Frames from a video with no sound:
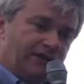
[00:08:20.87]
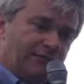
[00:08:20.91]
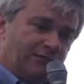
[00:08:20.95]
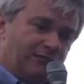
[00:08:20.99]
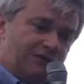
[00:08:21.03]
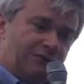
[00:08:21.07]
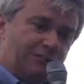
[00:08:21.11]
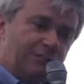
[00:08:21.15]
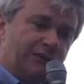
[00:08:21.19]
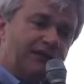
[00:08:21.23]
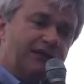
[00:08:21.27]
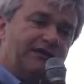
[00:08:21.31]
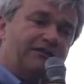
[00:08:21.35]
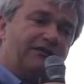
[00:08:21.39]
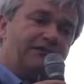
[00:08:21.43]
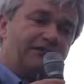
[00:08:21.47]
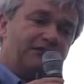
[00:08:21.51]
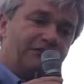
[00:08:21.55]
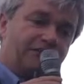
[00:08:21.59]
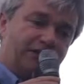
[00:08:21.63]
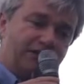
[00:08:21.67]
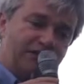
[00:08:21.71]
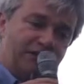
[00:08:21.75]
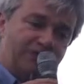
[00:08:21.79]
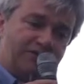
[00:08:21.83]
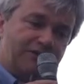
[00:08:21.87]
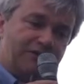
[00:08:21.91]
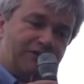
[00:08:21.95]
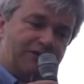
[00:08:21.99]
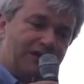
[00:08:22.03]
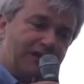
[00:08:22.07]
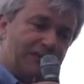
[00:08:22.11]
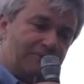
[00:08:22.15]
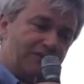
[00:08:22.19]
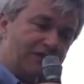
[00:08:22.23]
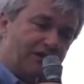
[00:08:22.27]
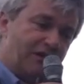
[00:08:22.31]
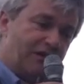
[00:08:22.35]
which means you can use the
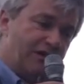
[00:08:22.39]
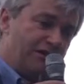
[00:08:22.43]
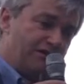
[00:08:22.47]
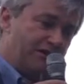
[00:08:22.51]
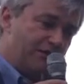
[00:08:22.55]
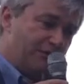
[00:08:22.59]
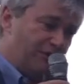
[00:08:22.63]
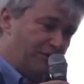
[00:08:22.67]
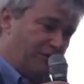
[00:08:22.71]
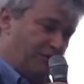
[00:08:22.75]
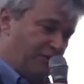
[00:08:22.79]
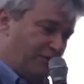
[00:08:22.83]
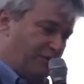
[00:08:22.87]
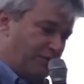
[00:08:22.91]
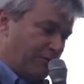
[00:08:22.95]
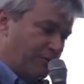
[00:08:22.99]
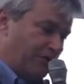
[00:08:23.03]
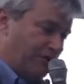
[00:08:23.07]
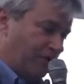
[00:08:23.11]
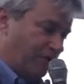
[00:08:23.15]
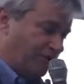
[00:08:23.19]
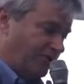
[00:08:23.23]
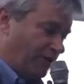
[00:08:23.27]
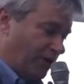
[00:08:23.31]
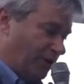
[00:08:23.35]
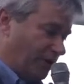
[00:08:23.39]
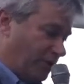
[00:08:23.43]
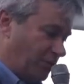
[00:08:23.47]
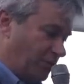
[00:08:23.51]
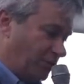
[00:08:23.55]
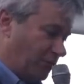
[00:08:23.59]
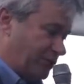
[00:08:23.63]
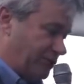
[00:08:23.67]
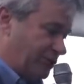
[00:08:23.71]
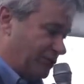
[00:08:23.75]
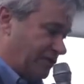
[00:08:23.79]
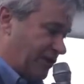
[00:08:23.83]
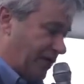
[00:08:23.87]
same charger you use with your phone,
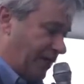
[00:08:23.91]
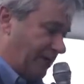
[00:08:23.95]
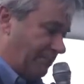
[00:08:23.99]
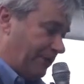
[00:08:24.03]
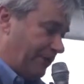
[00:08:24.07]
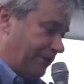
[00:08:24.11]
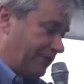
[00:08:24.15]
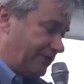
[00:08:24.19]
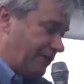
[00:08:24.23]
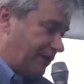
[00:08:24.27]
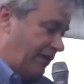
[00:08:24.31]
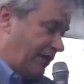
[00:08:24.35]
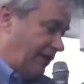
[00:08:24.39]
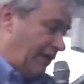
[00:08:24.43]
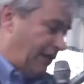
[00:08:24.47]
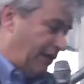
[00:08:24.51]
with your tablet,